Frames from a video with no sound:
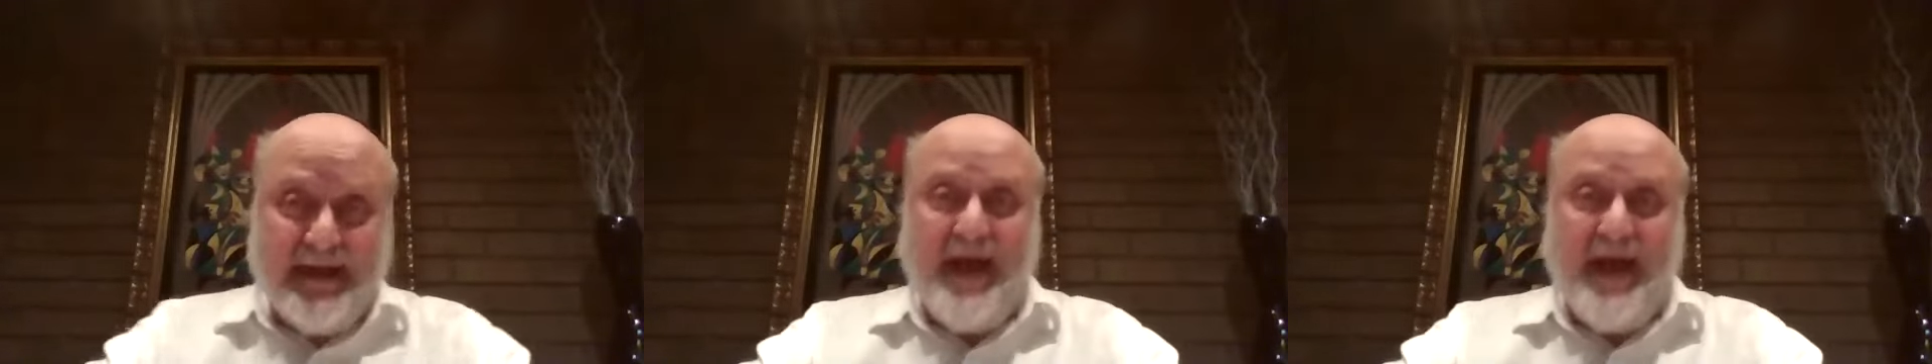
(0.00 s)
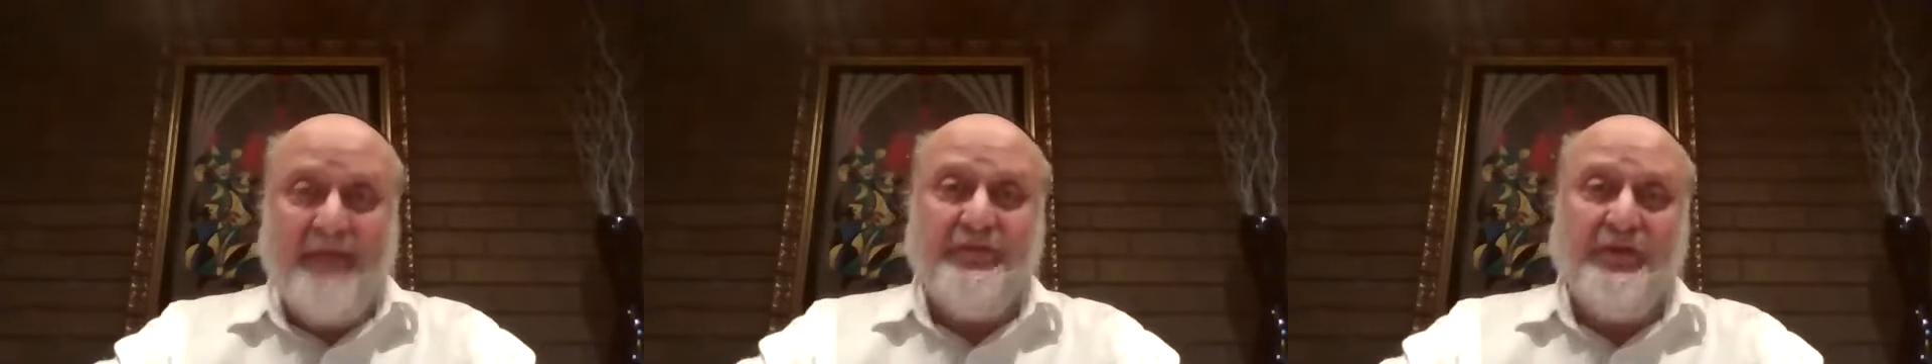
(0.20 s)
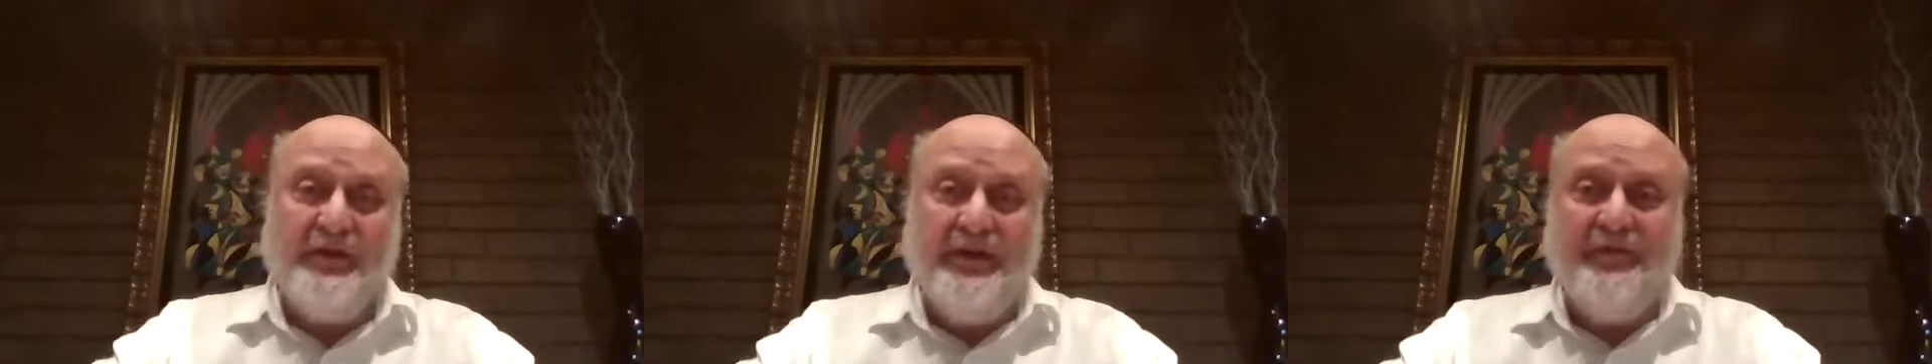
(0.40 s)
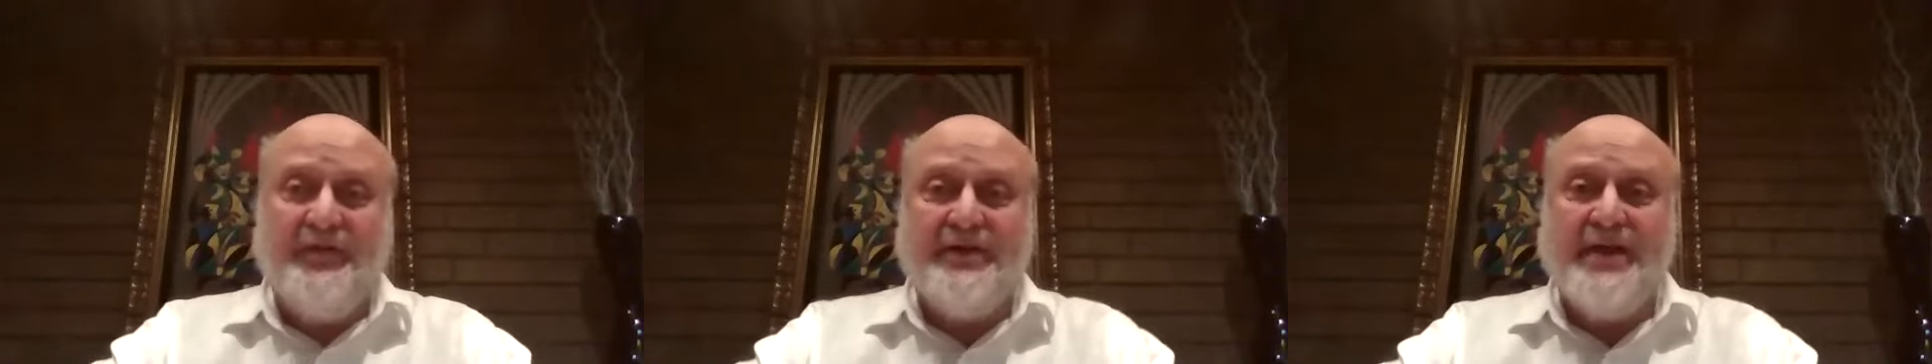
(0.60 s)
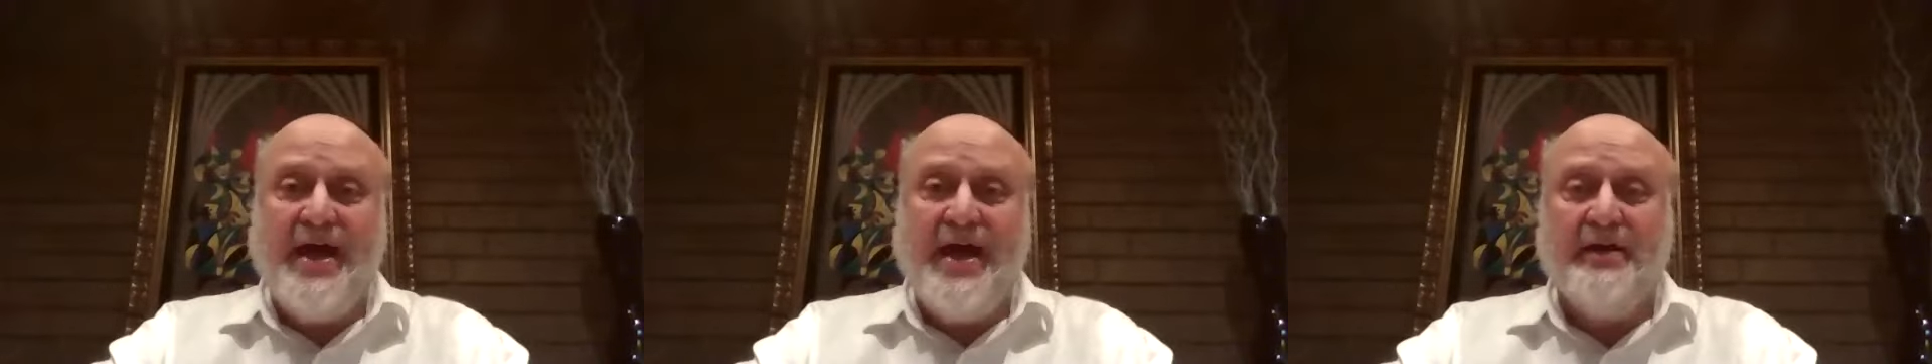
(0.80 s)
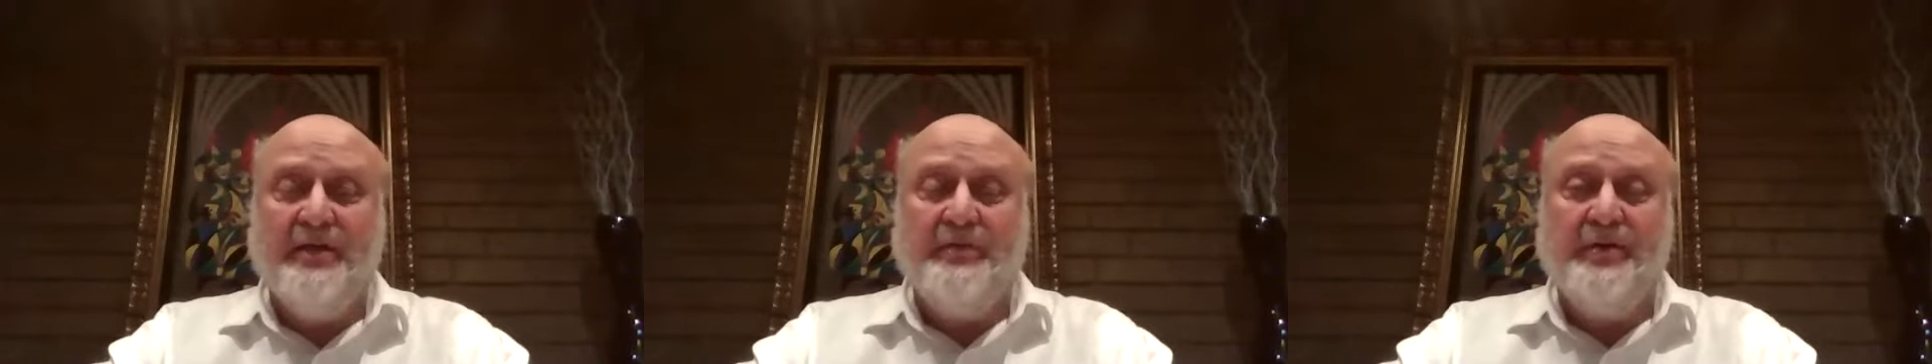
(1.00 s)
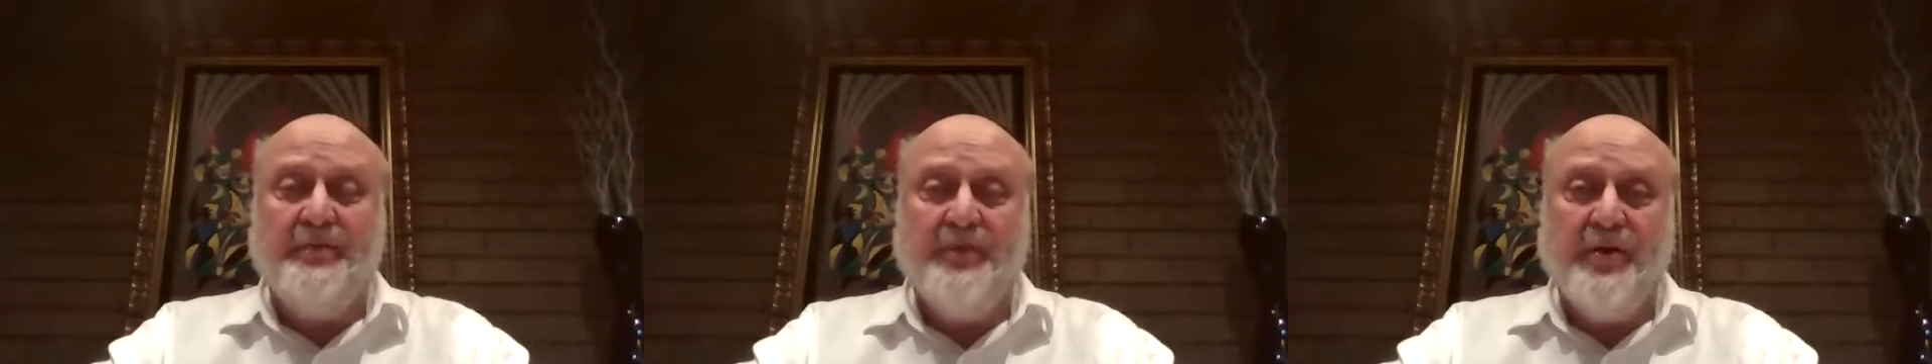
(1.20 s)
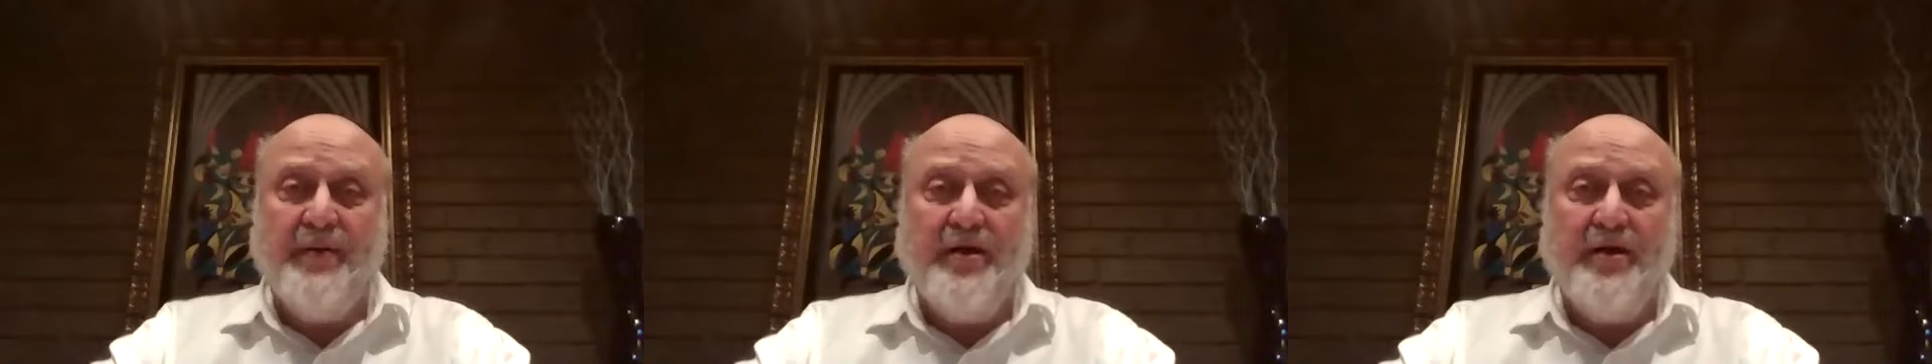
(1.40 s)
You have to lift this schach a little bit,
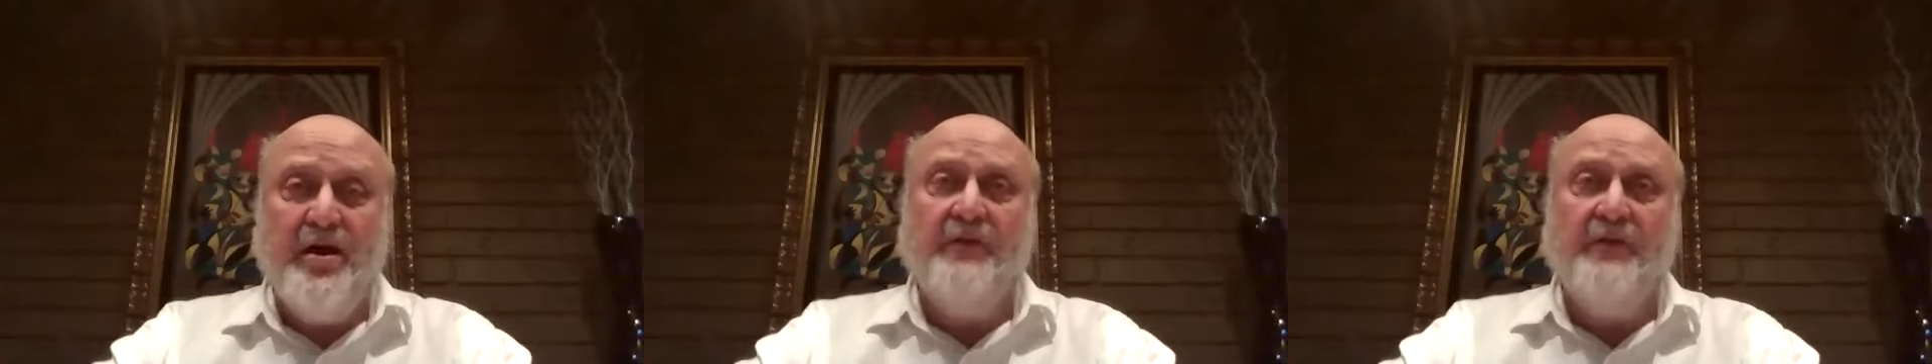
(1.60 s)
put it back on.